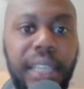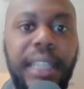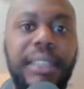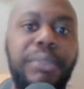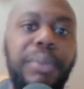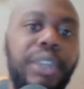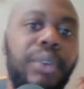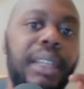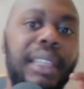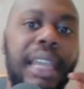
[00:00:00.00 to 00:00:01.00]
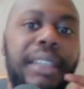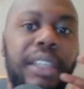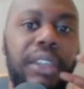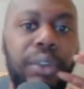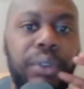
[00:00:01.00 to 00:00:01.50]
at this Bitcoin
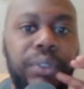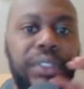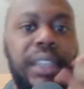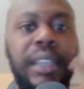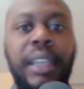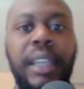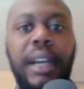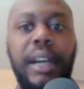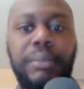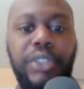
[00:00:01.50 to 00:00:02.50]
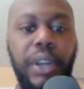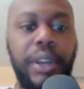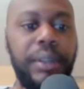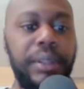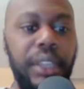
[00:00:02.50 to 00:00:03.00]
Lightning nodes
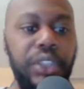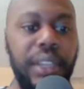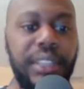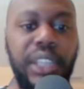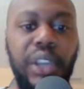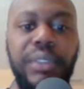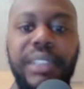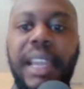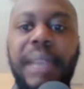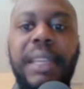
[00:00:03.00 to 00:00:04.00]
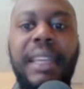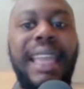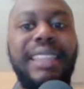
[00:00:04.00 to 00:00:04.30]
chart, you can see over time that it has